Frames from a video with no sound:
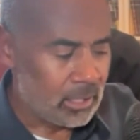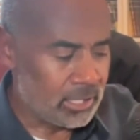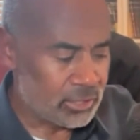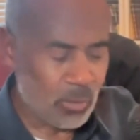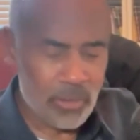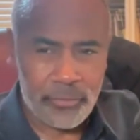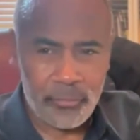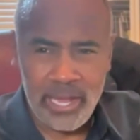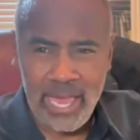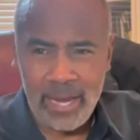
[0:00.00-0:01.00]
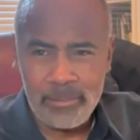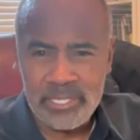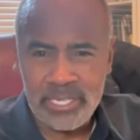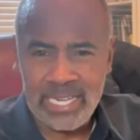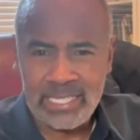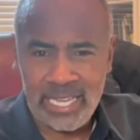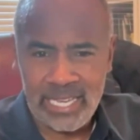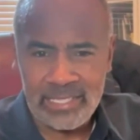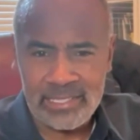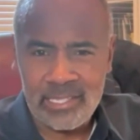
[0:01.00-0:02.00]
Is you won 3 games in 8
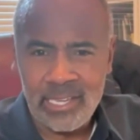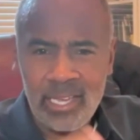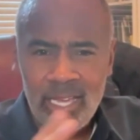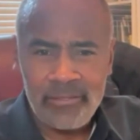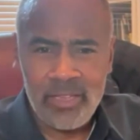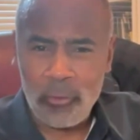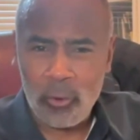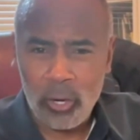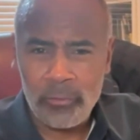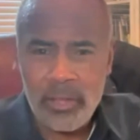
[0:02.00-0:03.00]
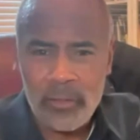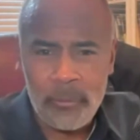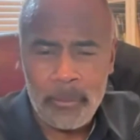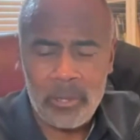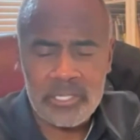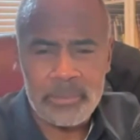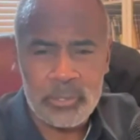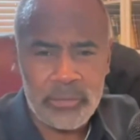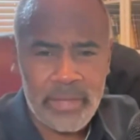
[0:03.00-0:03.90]
days. Have you ever heard of another football team doing